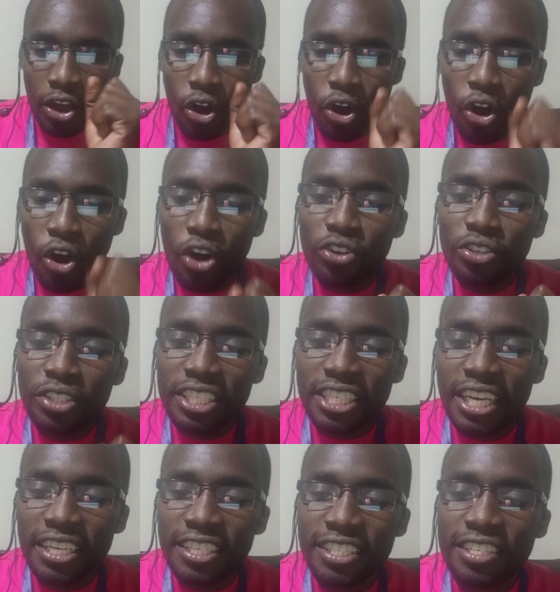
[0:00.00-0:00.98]
all
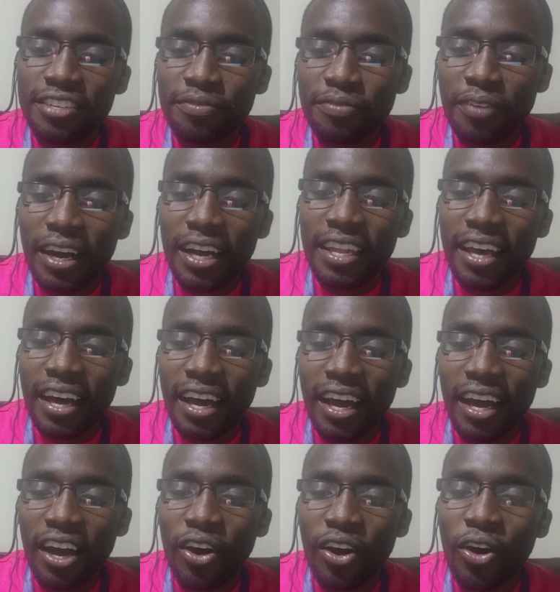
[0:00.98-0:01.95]
changed
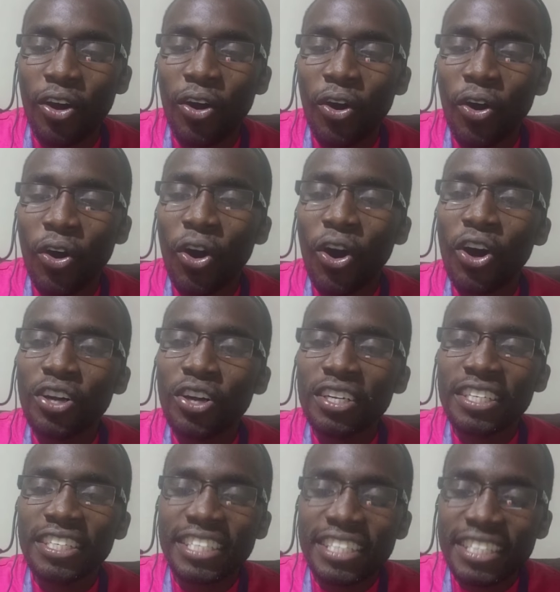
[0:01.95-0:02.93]
further, all
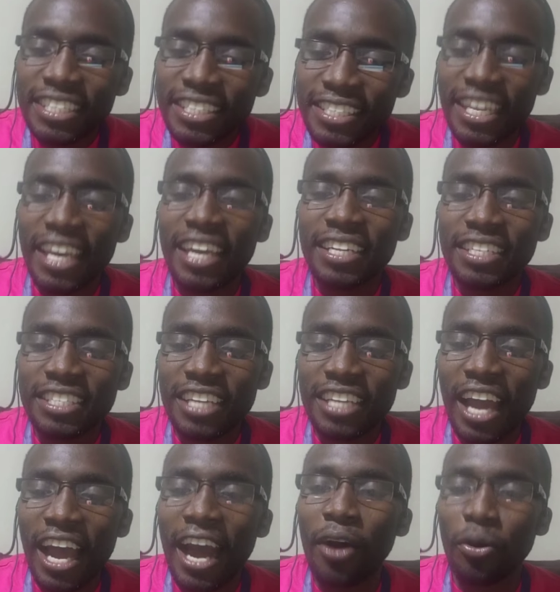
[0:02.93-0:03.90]
sent
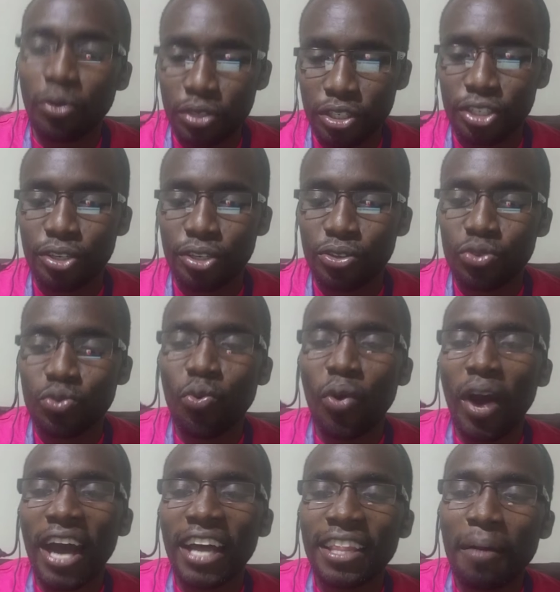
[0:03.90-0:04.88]
out
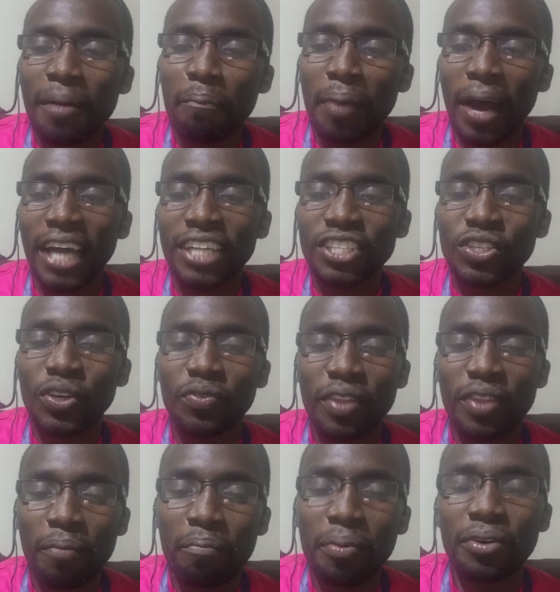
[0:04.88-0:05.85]
to other parts of
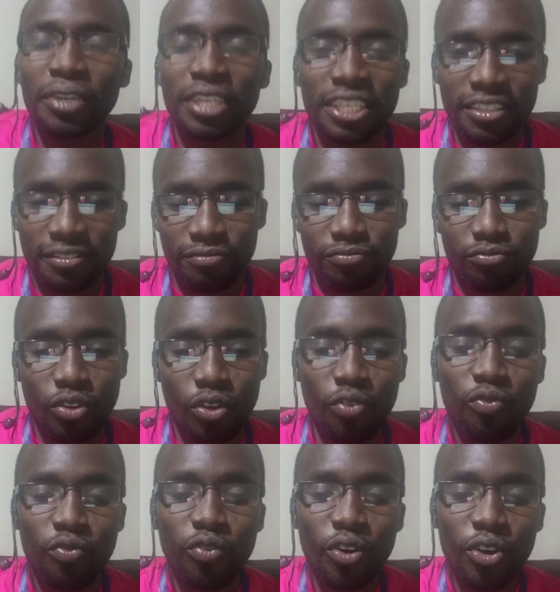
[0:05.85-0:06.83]
the body
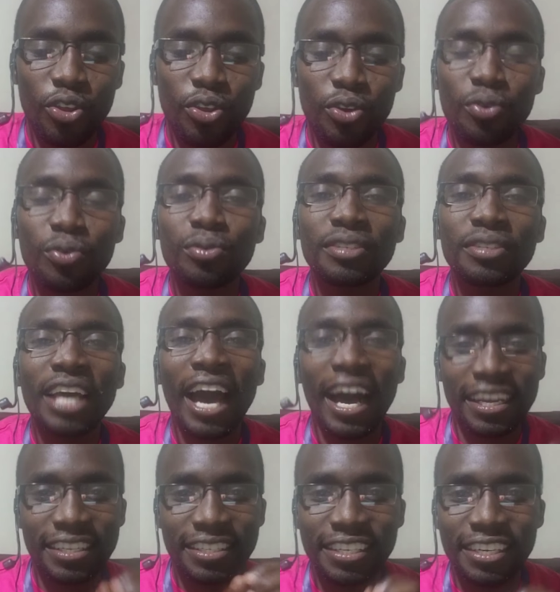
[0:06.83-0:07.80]
for use
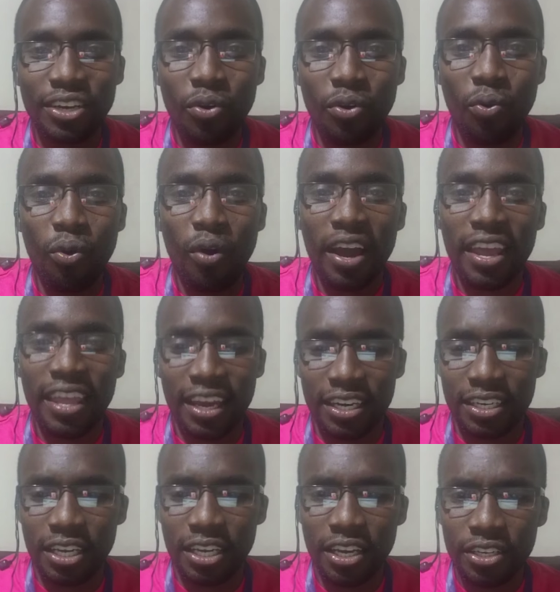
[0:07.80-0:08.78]
as
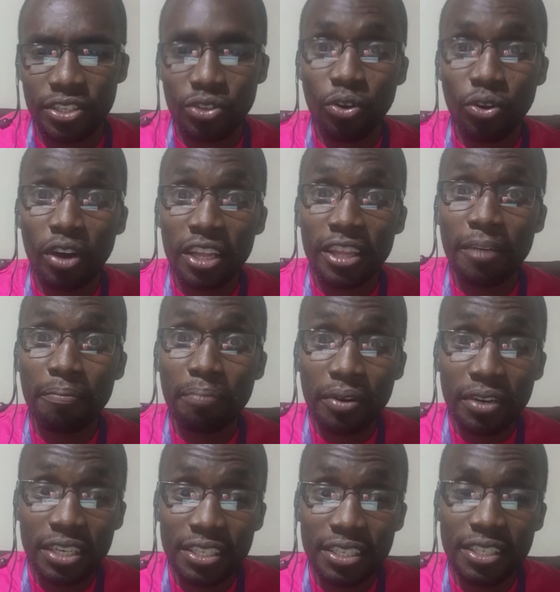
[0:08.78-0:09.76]
required. So the
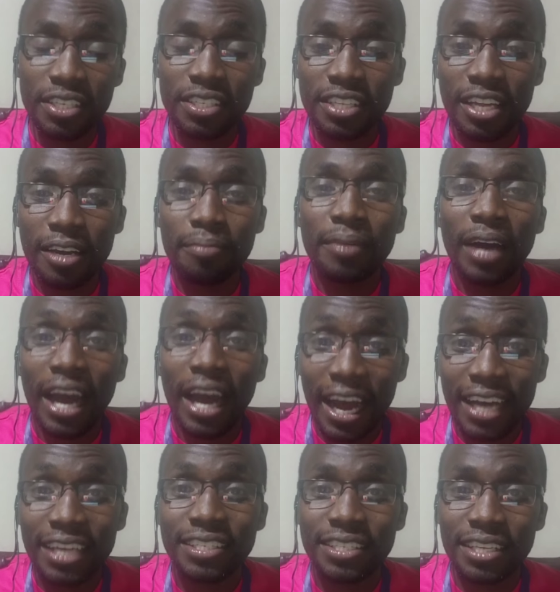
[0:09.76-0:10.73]
body system
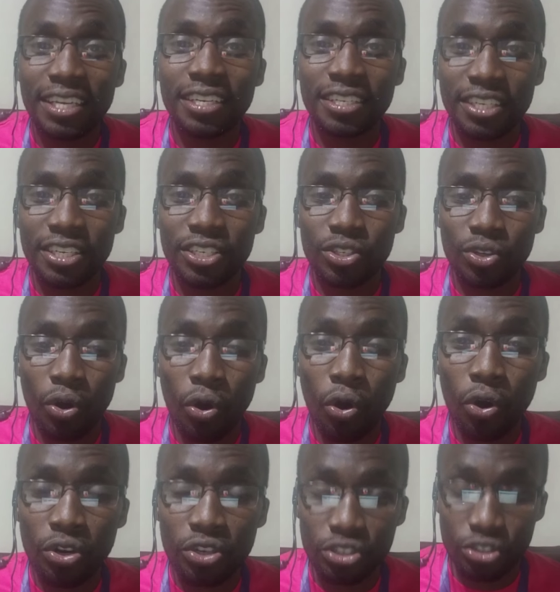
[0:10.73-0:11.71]
has its
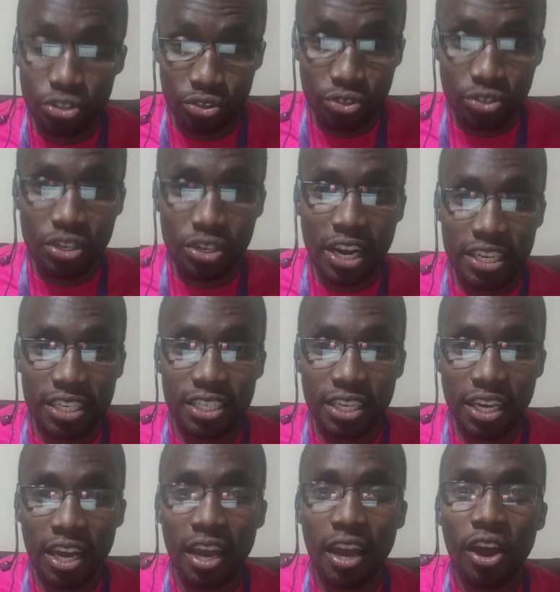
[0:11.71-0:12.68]
own
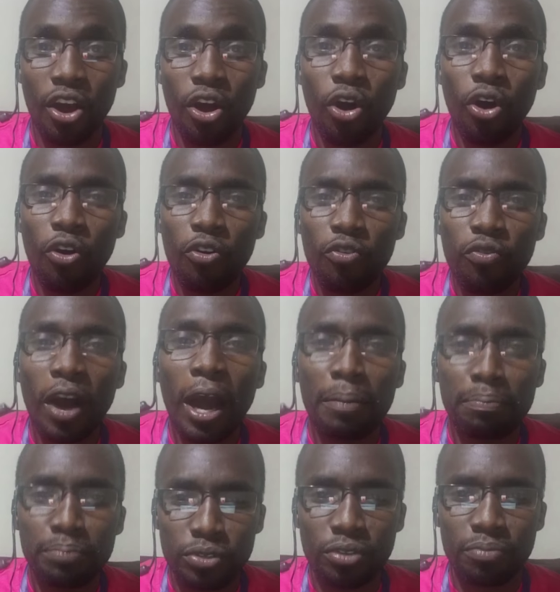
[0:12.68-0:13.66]
structure of
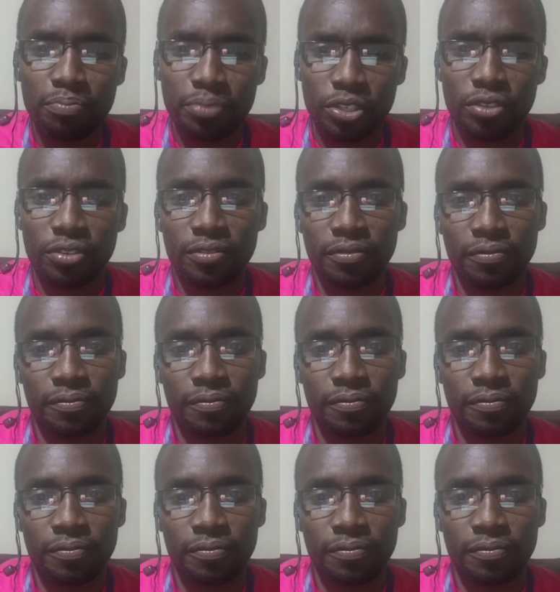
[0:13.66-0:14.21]
absorption.